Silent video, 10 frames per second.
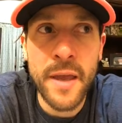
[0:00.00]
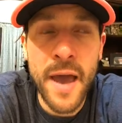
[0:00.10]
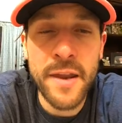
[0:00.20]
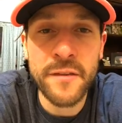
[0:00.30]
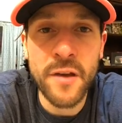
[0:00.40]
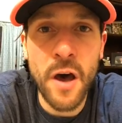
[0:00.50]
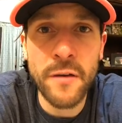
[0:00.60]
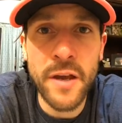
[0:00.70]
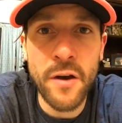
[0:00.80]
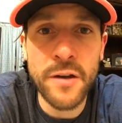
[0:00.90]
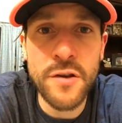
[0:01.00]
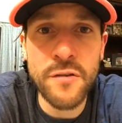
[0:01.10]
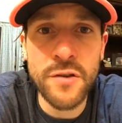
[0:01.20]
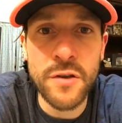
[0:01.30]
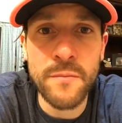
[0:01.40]
And it's all there on
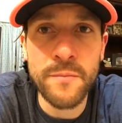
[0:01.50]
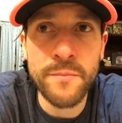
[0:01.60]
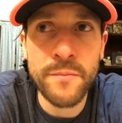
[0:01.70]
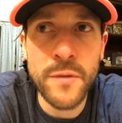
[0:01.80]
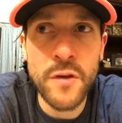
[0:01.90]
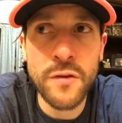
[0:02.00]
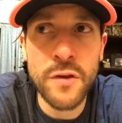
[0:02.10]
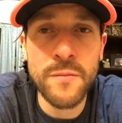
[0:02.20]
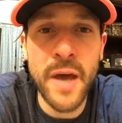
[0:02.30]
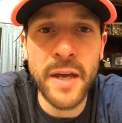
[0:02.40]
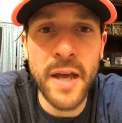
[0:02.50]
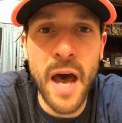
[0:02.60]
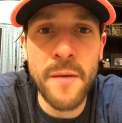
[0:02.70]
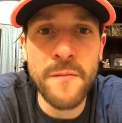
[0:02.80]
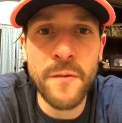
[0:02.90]
YouTube,
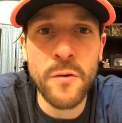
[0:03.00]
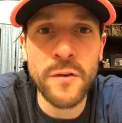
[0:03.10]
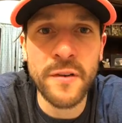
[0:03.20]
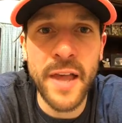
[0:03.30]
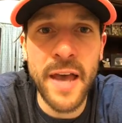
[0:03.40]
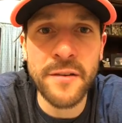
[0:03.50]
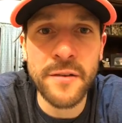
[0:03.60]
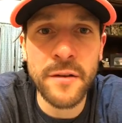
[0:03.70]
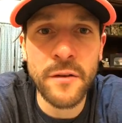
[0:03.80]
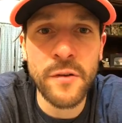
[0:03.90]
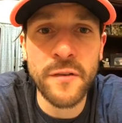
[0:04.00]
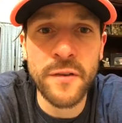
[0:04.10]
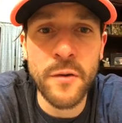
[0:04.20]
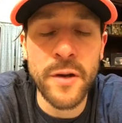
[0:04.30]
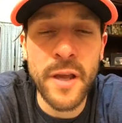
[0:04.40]
youtube.com forward slash Chris
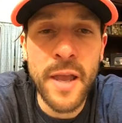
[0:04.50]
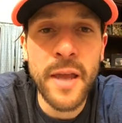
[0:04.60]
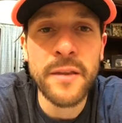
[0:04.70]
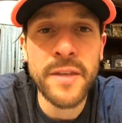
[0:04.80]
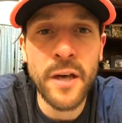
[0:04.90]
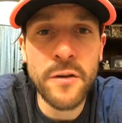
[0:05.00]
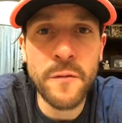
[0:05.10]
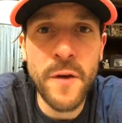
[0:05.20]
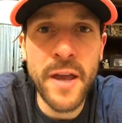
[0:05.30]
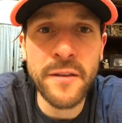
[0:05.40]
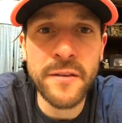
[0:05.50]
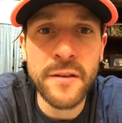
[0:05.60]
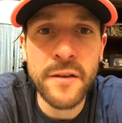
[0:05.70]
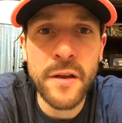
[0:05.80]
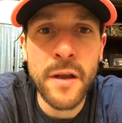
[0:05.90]
Lewit. Tell your friends.
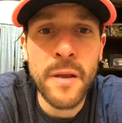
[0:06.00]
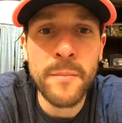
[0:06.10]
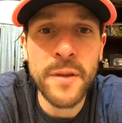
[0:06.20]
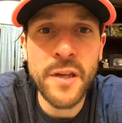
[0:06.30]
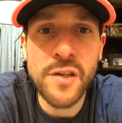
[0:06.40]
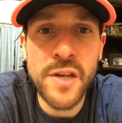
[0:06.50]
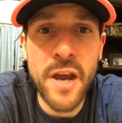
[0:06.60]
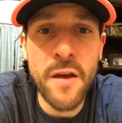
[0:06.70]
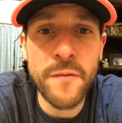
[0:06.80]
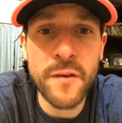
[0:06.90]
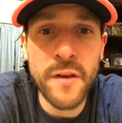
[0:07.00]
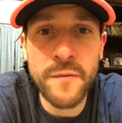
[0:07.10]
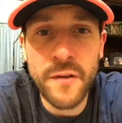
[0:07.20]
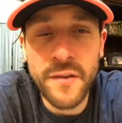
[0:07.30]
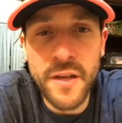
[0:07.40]
Please share if you, if
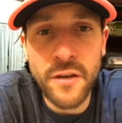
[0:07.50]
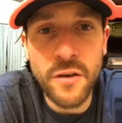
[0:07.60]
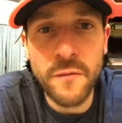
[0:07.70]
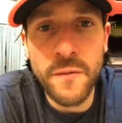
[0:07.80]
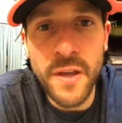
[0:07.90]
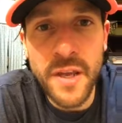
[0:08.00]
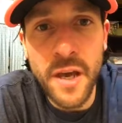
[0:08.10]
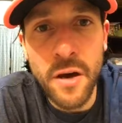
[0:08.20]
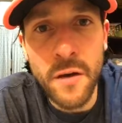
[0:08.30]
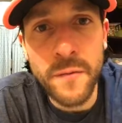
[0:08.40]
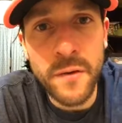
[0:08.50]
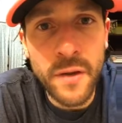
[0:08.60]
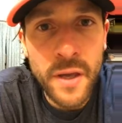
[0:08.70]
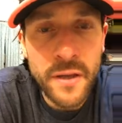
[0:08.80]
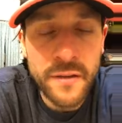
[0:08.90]
you see a good video, if you, you
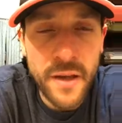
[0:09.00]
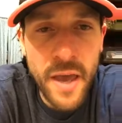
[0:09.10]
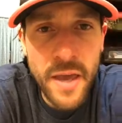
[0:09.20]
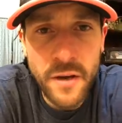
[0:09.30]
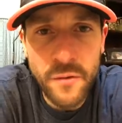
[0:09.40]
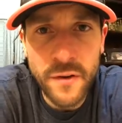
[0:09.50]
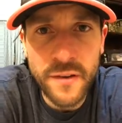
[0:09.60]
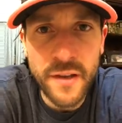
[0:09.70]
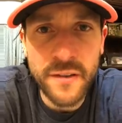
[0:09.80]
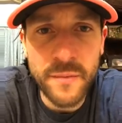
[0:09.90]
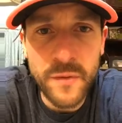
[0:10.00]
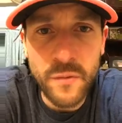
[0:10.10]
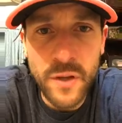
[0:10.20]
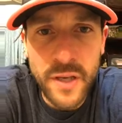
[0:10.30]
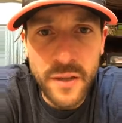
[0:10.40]
say, hey, Chris said something
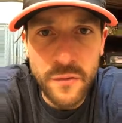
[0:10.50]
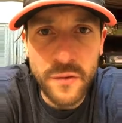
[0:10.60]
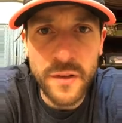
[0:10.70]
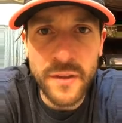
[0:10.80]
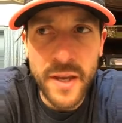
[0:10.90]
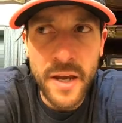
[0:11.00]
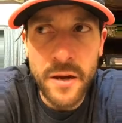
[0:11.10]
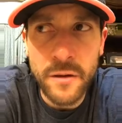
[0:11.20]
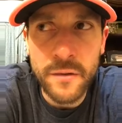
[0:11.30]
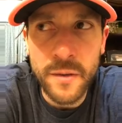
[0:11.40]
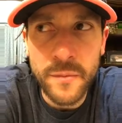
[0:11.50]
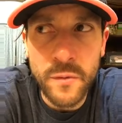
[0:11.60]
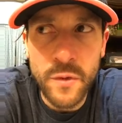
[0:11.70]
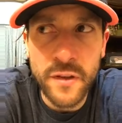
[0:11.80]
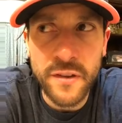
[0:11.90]
really interesting there, something
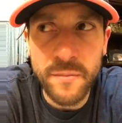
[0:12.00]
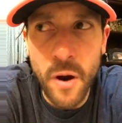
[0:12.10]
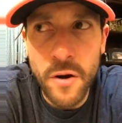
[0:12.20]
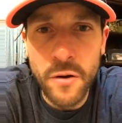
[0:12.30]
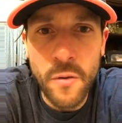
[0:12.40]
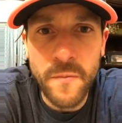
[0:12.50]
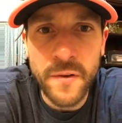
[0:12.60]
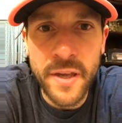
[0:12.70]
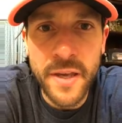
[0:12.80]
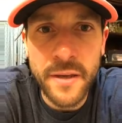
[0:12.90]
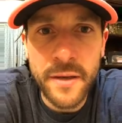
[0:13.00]
really smart, hopefully